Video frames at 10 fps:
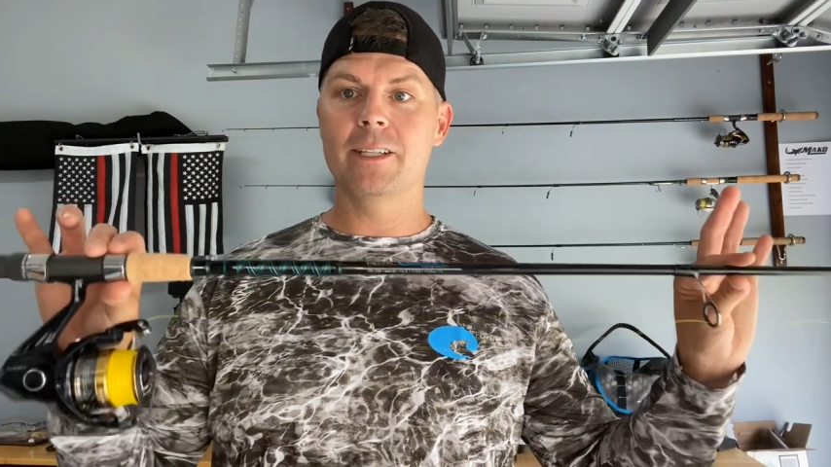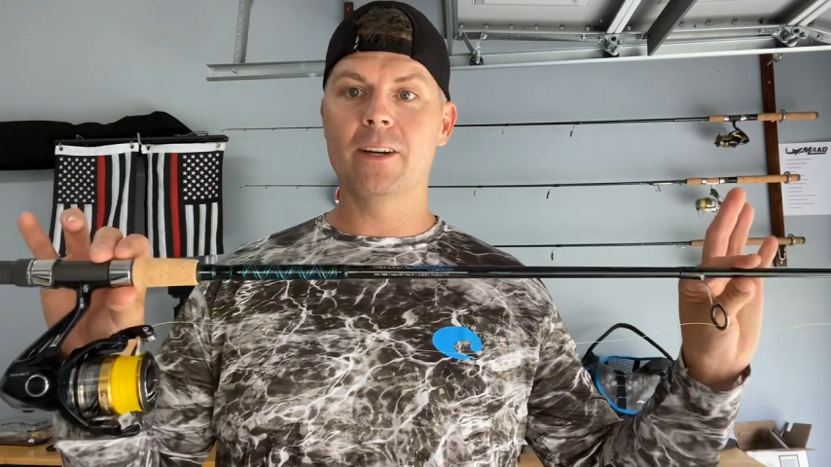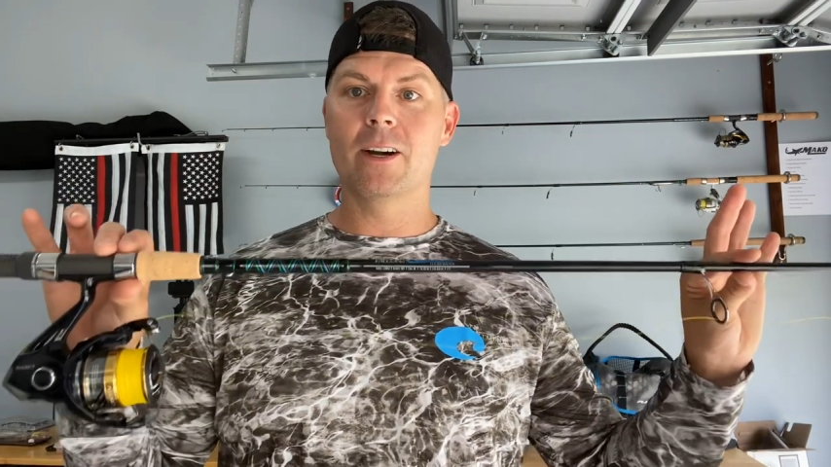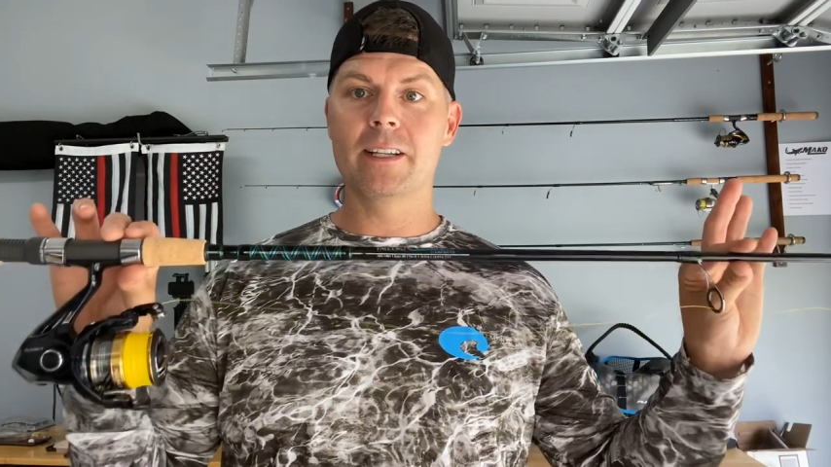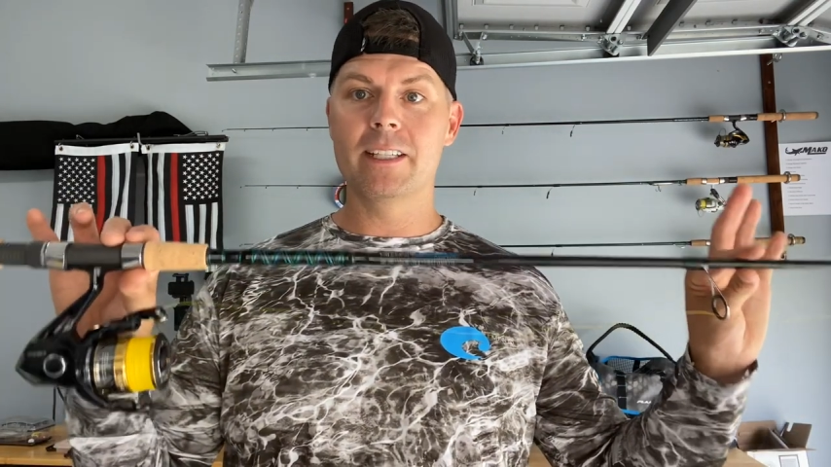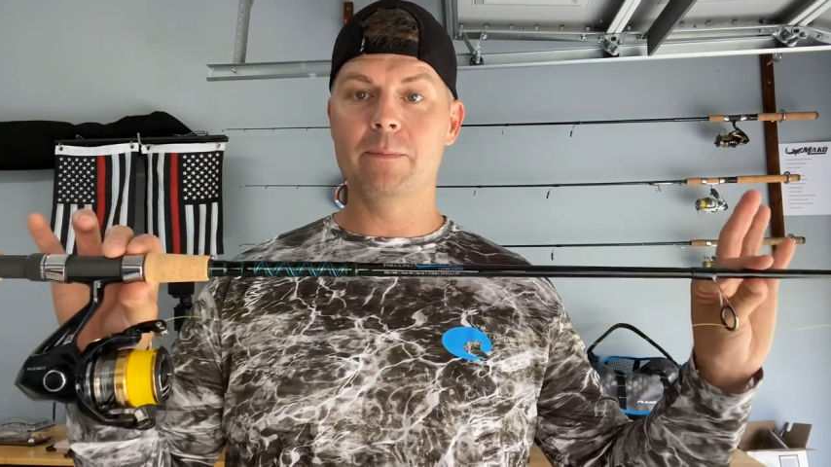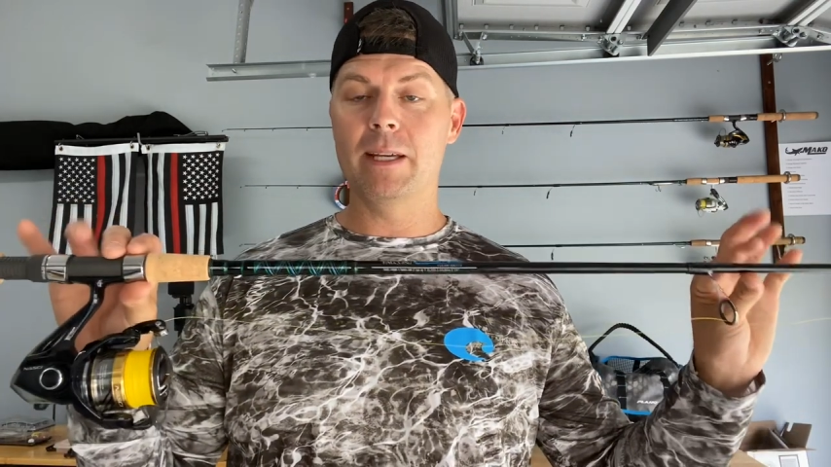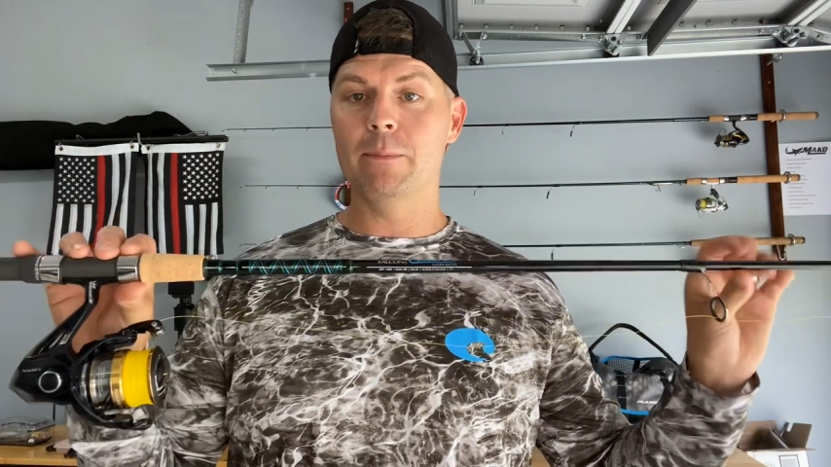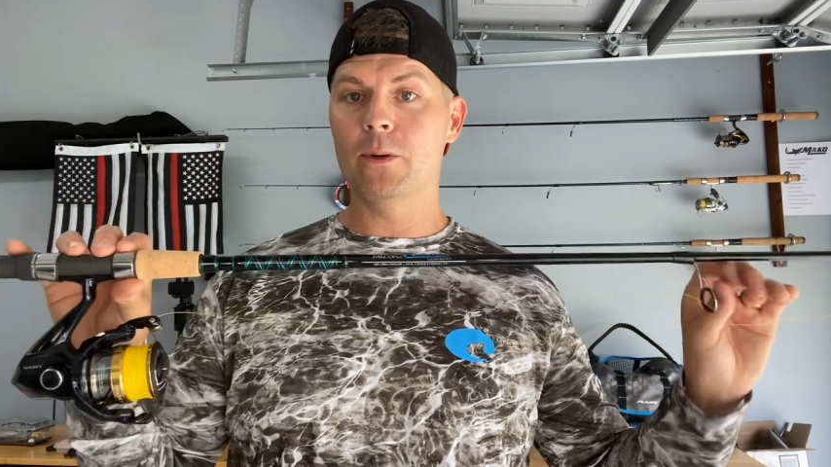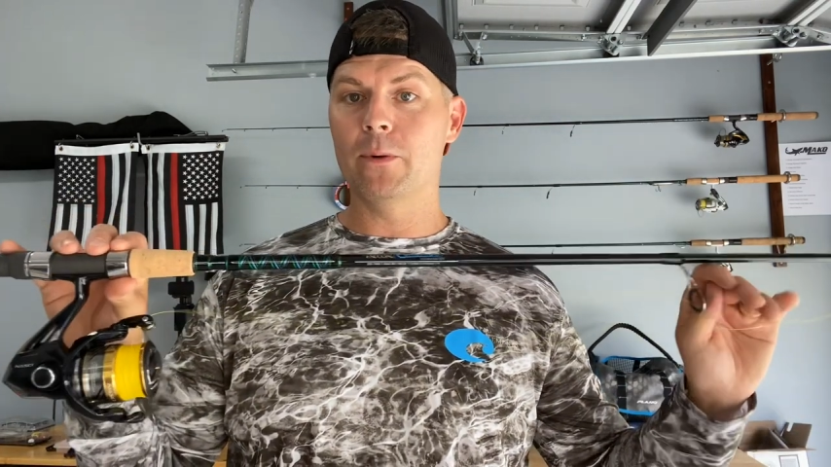target these
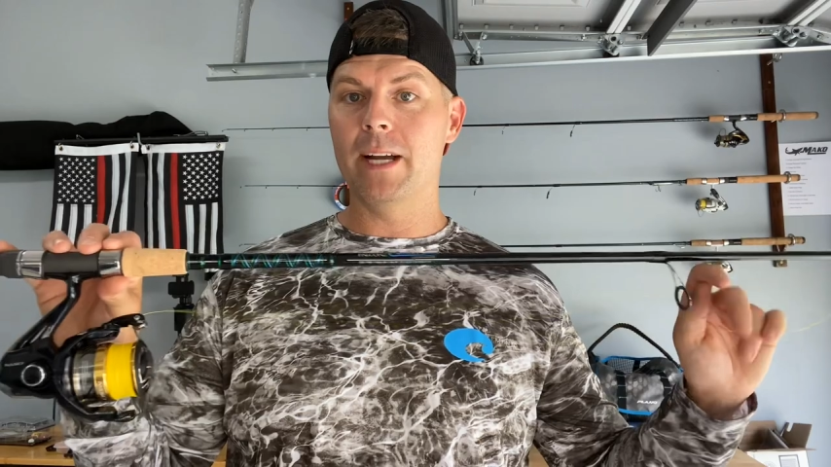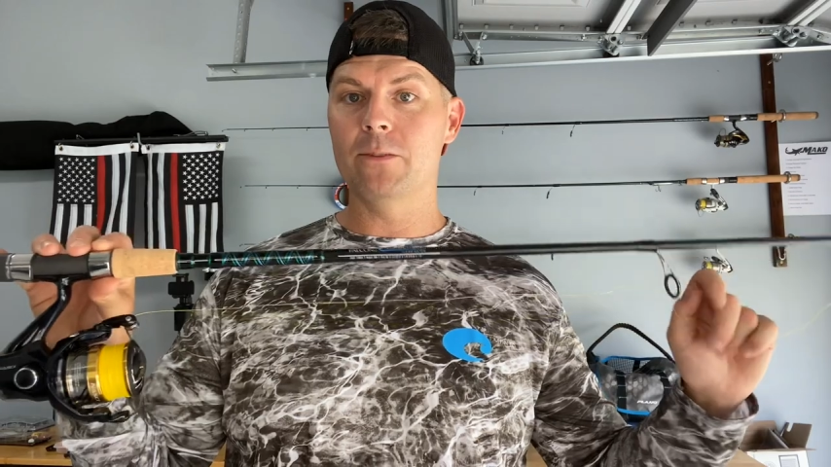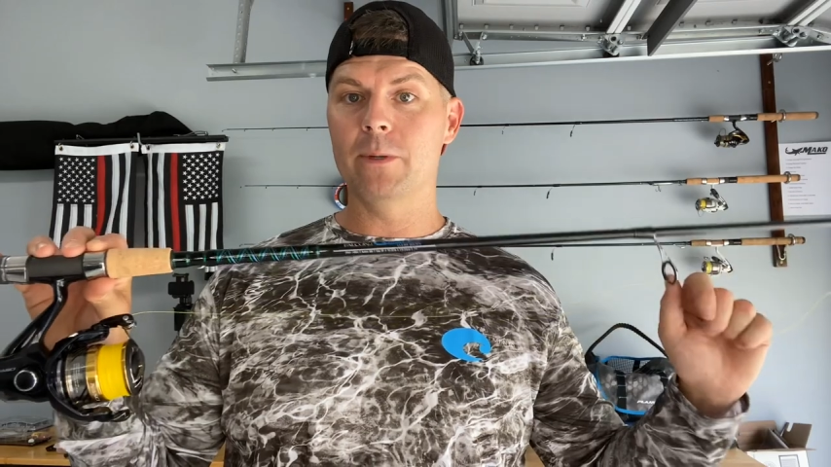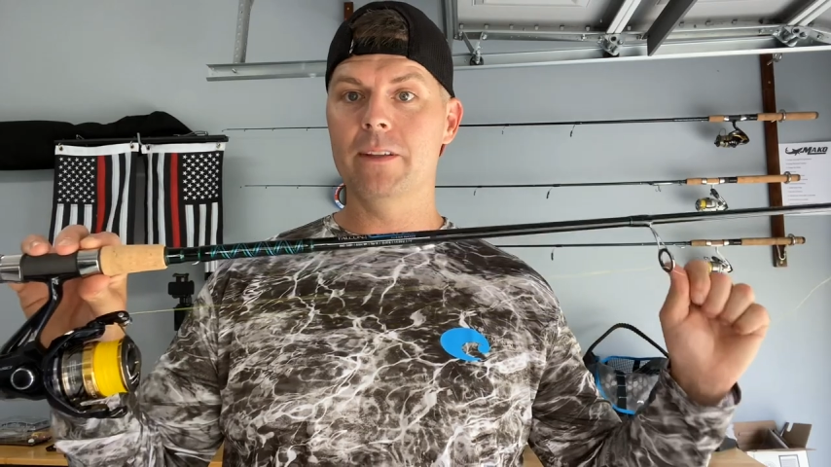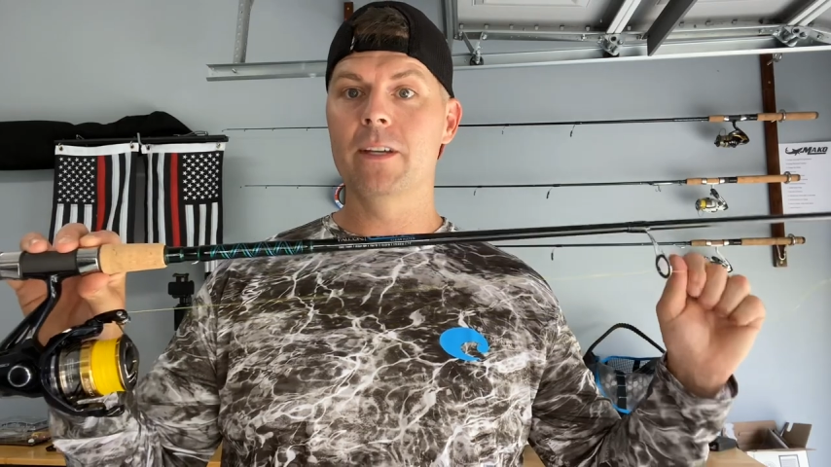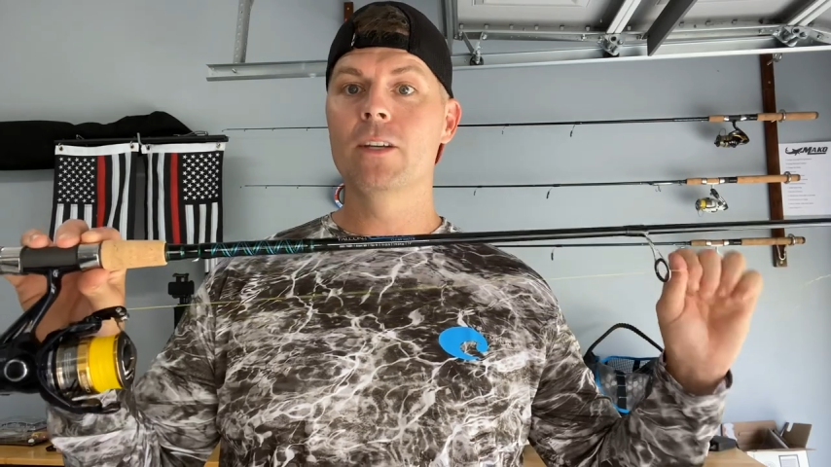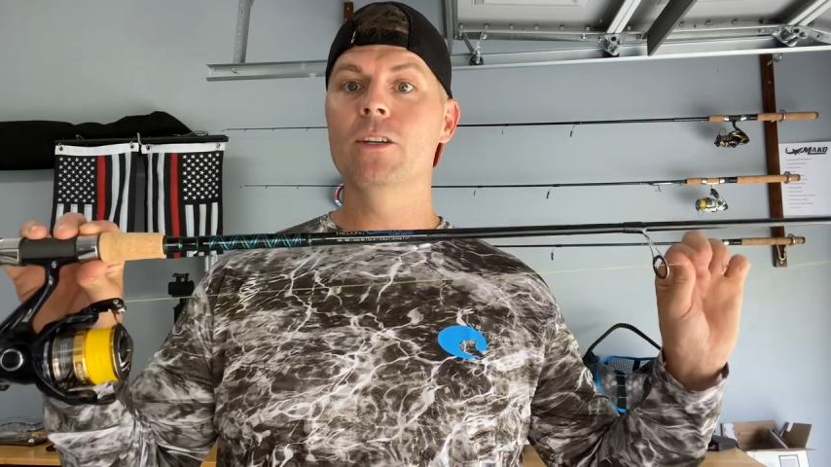big bull reds with